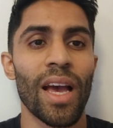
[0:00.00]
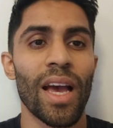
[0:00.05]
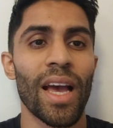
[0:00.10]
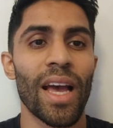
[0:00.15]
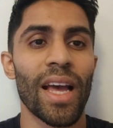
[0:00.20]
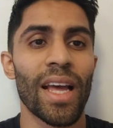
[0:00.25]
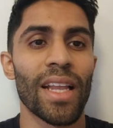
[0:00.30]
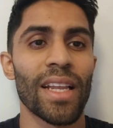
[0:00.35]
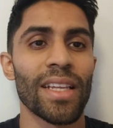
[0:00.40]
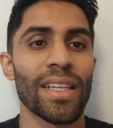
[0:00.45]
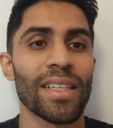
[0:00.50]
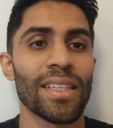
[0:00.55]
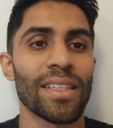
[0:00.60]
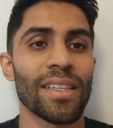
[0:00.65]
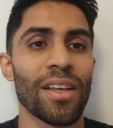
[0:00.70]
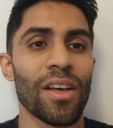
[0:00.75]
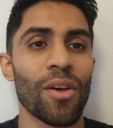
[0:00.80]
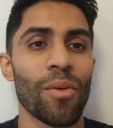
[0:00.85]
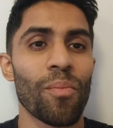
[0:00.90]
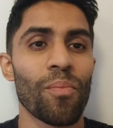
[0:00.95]

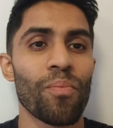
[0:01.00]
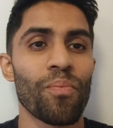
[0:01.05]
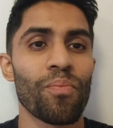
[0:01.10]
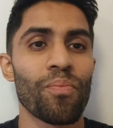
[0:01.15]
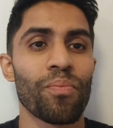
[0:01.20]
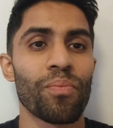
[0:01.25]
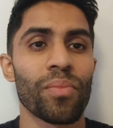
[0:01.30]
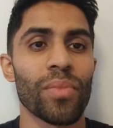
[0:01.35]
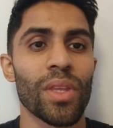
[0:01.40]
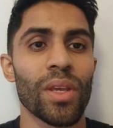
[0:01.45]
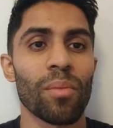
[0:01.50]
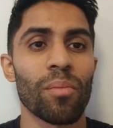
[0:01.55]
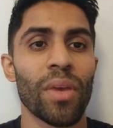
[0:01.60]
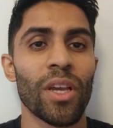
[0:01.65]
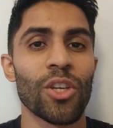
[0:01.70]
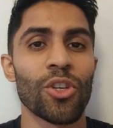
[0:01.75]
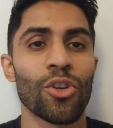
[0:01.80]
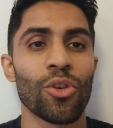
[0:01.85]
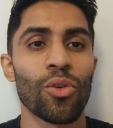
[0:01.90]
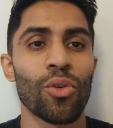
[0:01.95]
And
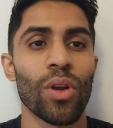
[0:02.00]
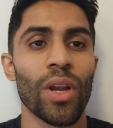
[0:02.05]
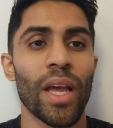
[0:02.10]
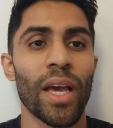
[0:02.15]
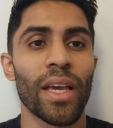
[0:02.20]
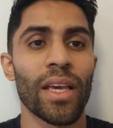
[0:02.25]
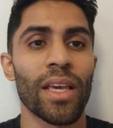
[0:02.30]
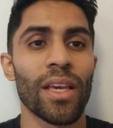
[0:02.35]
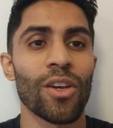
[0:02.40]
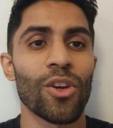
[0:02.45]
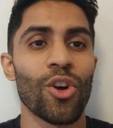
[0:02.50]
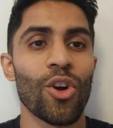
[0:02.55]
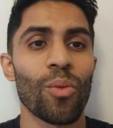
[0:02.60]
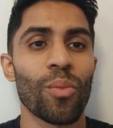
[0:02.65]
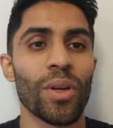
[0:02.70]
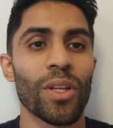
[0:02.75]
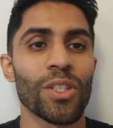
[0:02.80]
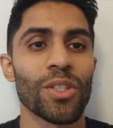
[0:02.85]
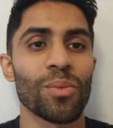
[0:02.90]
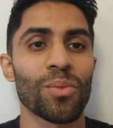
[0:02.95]
make sure you're liking,
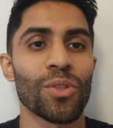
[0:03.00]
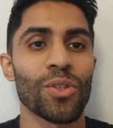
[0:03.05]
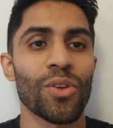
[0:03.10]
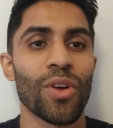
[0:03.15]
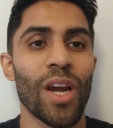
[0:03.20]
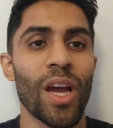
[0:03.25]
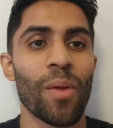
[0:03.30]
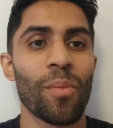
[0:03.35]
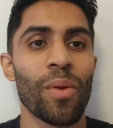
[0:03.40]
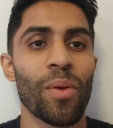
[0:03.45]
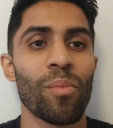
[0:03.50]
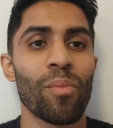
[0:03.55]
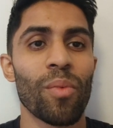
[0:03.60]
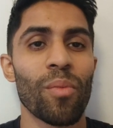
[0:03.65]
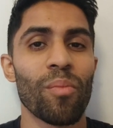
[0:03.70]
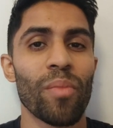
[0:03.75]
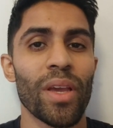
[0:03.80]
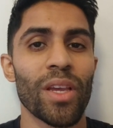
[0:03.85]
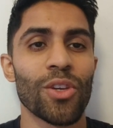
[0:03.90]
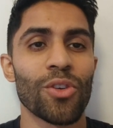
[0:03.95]
commenting, and subscribing.
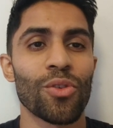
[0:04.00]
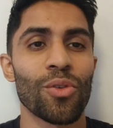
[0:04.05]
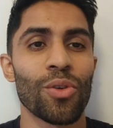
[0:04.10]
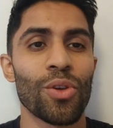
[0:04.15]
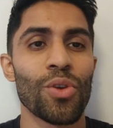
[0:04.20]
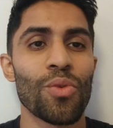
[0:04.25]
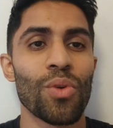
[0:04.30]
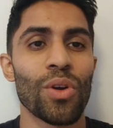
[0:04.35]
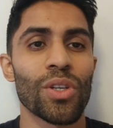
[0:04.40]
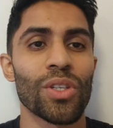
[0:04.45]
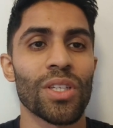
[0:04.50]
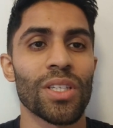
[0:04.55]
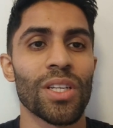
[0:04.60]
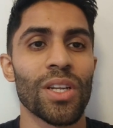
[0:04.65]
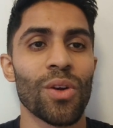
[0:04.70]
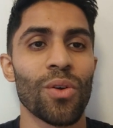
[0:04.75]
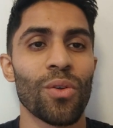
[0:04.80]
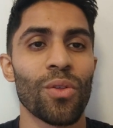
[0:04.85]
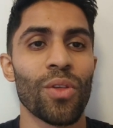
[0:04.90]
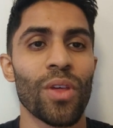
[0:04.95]
But make sure you watch this
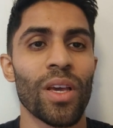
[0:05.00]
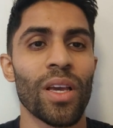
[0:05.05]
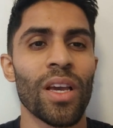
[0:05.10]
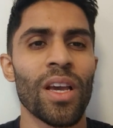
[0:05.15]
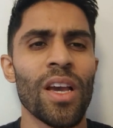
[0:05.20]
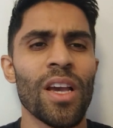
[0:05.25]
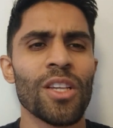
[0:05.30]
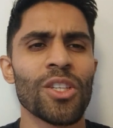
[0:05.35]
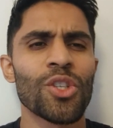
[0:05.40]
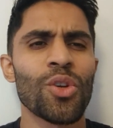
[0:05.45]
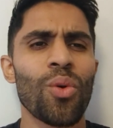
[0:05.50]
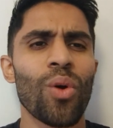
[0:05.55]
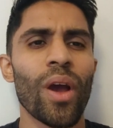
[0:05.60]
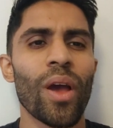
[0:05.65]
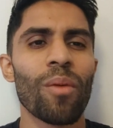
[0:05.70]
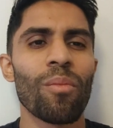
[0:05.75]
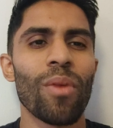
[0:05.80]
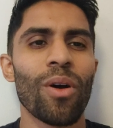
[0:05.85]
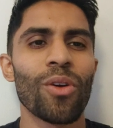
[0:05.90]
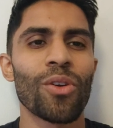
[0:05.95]
little thing. It's
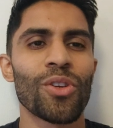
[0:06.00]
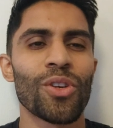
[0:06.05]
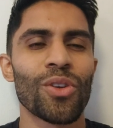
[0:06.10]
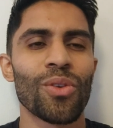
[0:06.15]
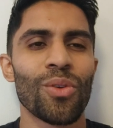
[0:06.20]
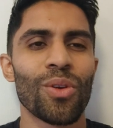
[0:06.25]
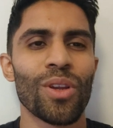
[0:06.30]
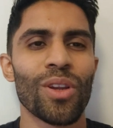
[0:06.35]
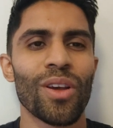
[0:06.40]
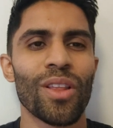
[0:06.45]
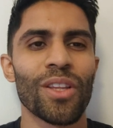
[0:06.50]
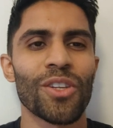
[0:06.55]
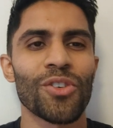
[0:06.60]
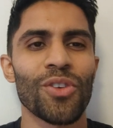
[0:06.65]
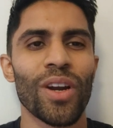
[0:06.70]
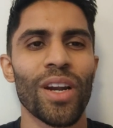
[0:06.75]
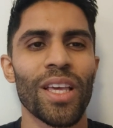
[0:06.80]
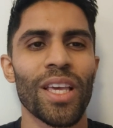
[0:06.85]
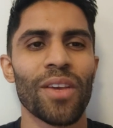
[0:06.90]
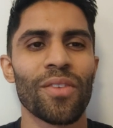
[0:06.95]
quite emotional, you know. They're
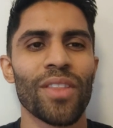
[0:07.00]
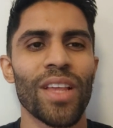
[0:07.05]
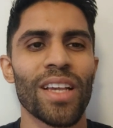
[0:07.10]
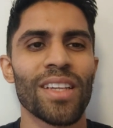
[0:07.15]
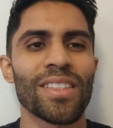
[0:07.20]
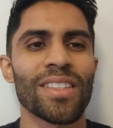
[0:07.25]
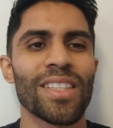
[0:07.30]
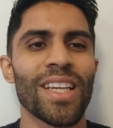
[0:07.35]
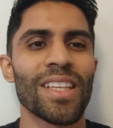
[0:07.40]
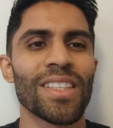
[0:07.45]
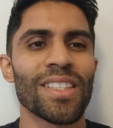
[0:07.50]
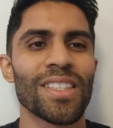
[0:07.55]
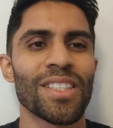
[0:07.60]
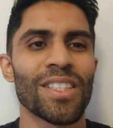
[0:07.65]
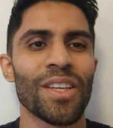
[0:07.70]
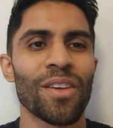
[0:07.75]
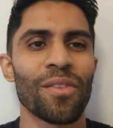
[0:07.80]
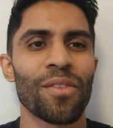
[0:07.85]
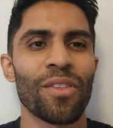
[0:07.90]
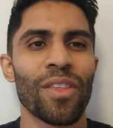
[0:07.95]
trying to give that
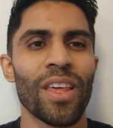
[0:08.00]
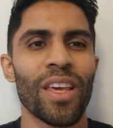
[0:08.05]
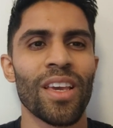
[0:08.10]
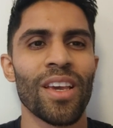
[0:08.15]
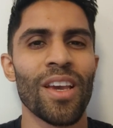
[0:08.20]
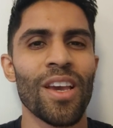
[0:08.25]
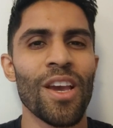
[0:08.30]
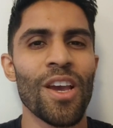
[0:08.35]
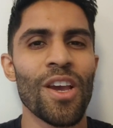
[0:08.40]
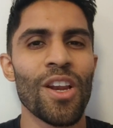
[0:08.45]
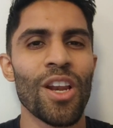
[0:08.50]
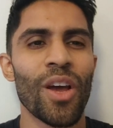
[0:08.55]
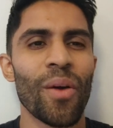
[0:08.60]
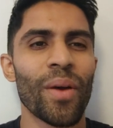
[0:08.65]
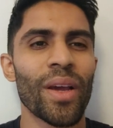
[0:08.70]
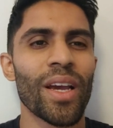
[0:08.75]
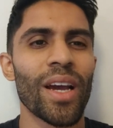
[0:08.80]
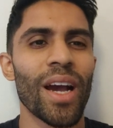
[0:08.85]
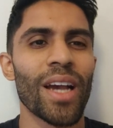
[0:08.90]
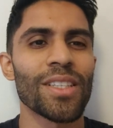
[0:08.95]
sensitive thing. You know
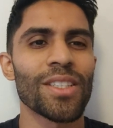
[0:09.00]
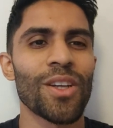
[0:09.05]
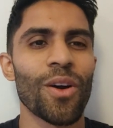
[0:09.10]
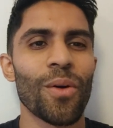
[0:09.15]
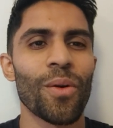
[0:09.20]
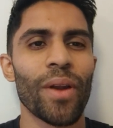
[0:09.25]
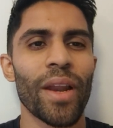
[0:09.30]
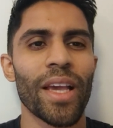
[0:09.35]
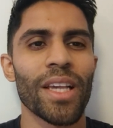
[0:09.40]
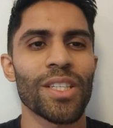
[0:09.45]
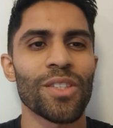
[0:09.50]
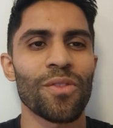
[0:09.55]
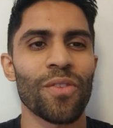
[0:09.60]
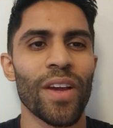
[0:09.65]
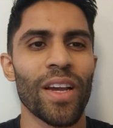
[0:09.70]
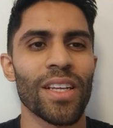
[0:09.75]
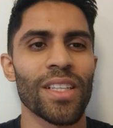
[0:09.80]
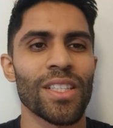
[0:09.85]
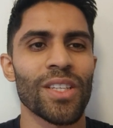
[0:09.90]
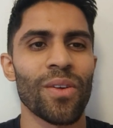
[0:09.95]
when guys go on X
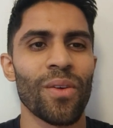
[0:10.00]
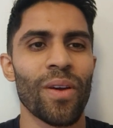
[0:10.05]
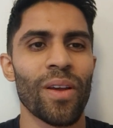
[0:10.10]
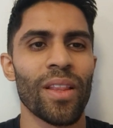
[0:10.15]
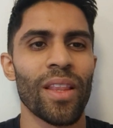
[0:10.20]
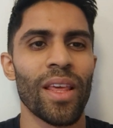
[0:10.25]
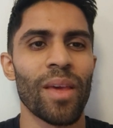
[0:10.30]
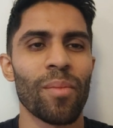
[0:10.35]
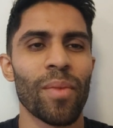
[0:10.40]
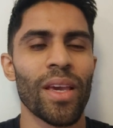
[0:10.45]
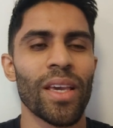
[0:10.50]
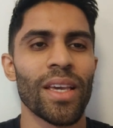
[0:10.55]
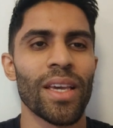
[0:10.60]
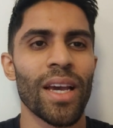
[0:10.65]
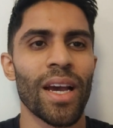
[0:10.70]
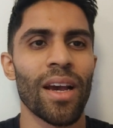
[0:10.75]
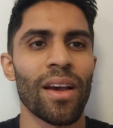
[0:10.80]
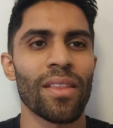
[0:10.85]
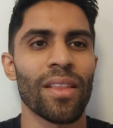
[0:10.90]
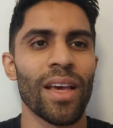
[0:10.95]
Factor and they make
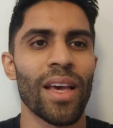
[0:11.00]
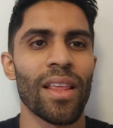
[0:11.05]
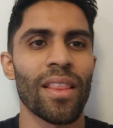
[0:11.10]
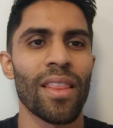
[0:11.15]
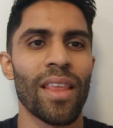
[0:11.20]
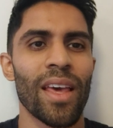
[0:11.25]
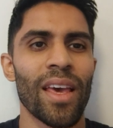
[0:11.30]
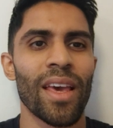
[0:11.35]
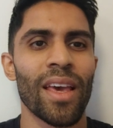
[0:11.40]
out that